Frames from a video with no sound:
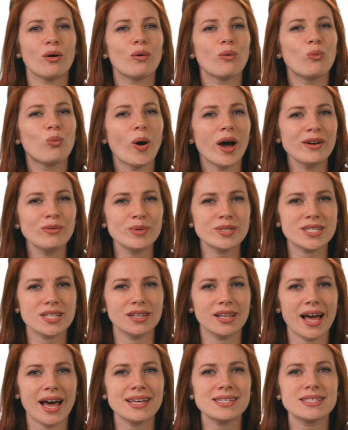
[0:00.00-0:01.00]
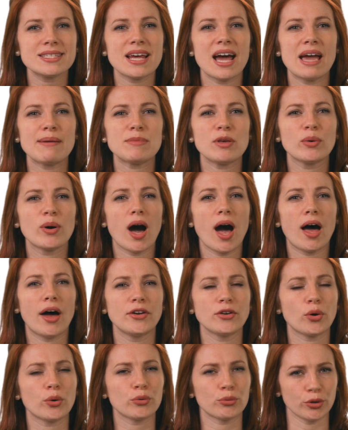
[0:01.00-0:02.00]
When was the last time you got
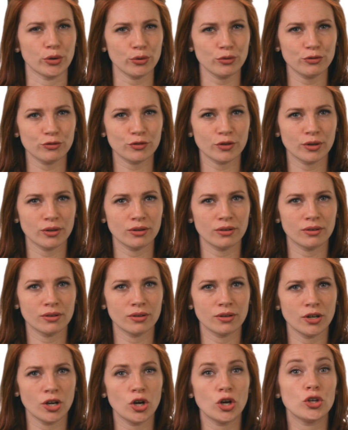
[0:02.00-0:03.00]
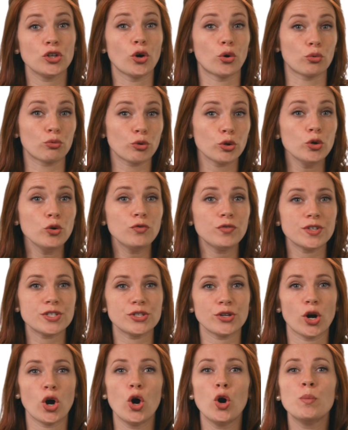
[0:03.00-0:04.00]
on your roof? Your roof
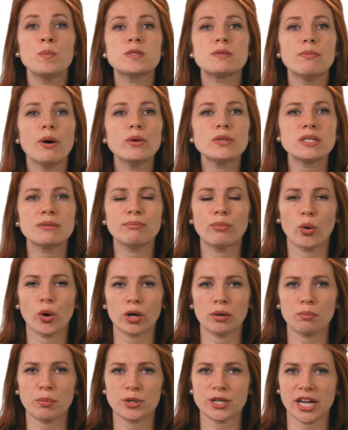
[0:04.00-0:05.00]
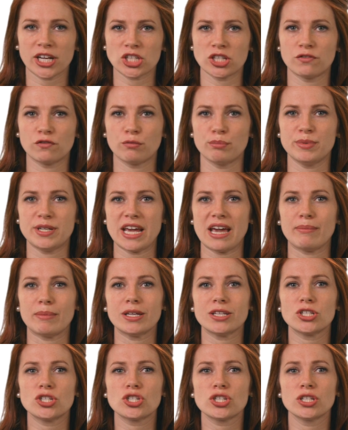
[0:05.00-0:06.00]
is your home's most important protection from
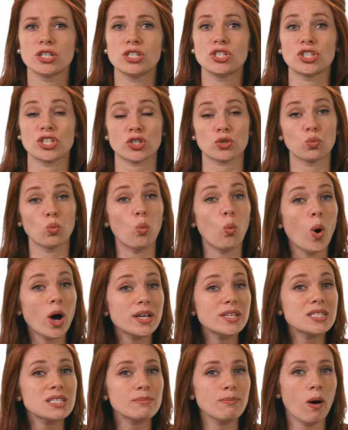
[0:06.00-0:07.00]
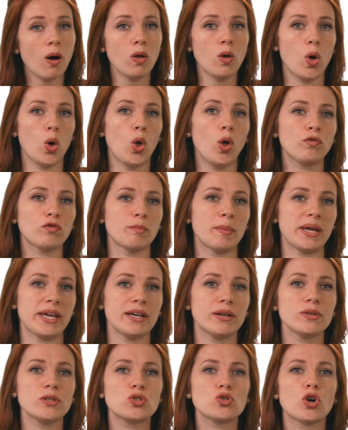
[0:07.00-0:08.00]
damage. Just one small hole from a
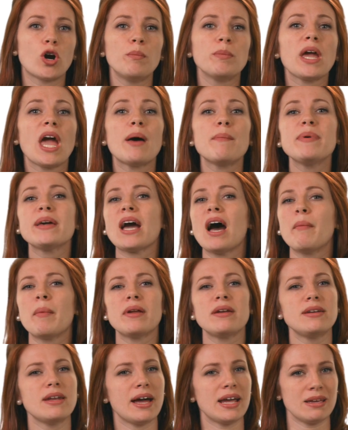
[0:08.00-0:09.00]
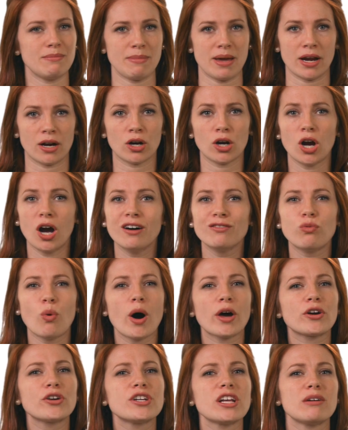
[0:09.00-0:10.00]
hailstorm can become a nightmare of
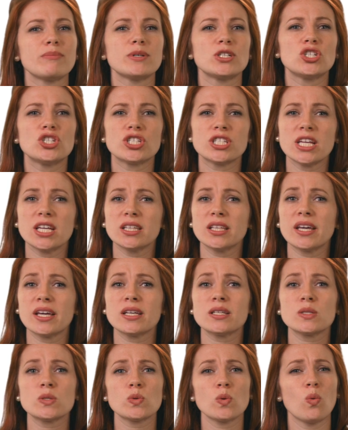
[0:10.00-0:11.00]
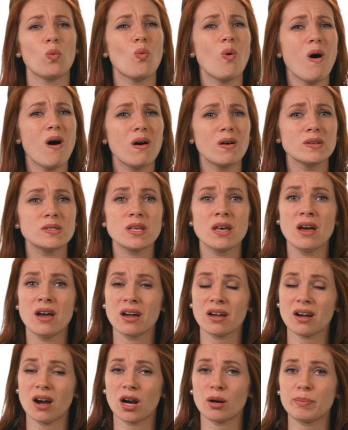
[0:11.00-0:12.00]
water-damaged ceilings, walls,
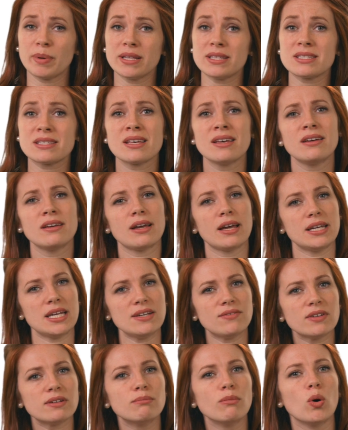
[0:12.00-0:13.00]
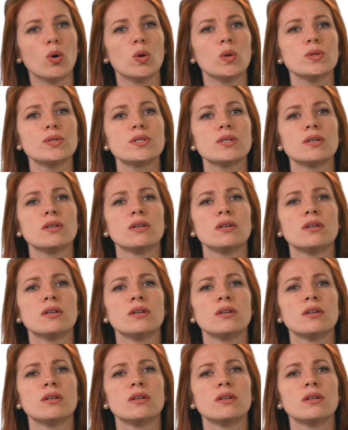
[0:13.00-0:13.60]
carpets, and even mold.